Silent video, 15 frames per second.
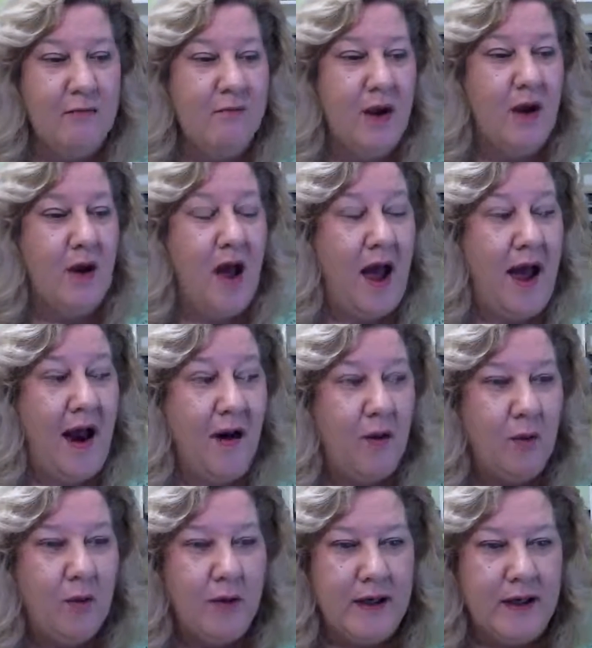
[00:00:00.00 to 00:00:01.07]
but I
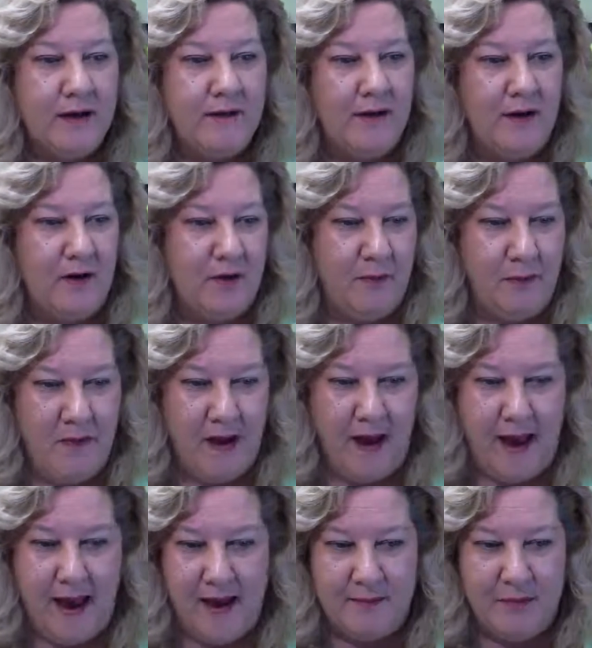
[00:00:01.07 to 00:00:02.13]
read their
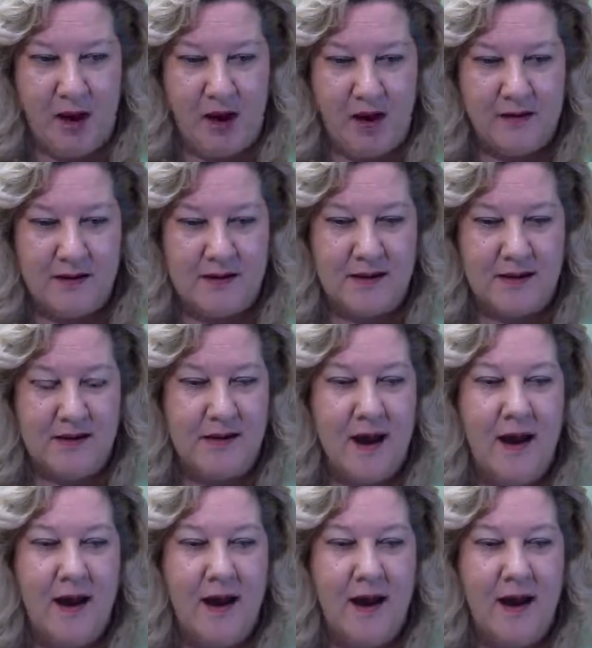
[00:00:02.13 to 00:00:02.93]
ad policies